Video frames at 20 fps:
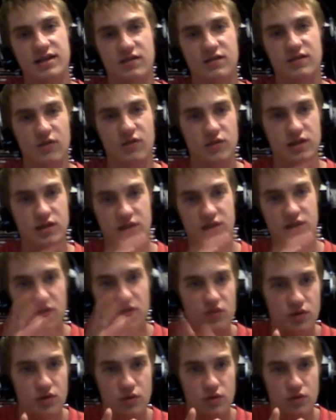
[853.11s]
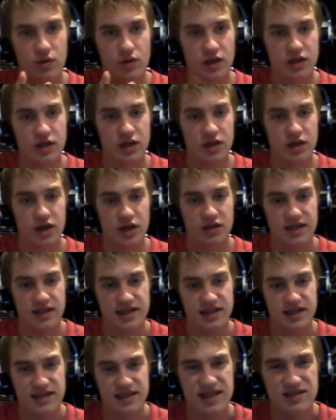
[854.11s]
He's a very different director.
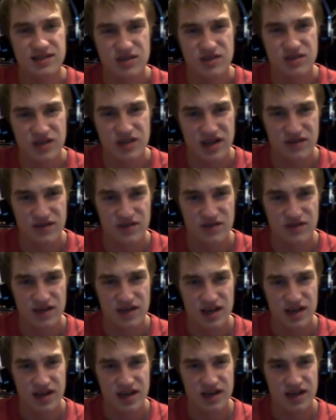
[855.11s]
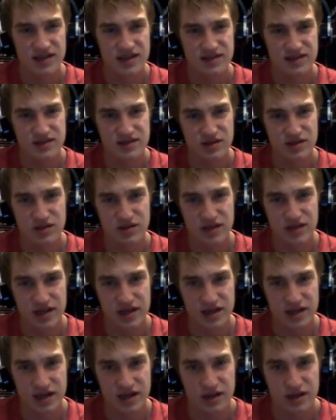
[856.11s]
Like he's he's not like a he's not
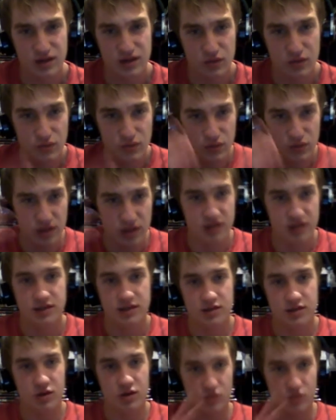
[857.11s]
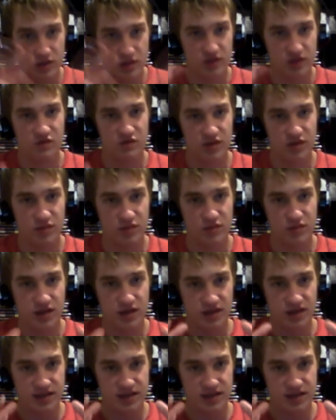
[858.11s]
like uh like Ridley Scott or any of them.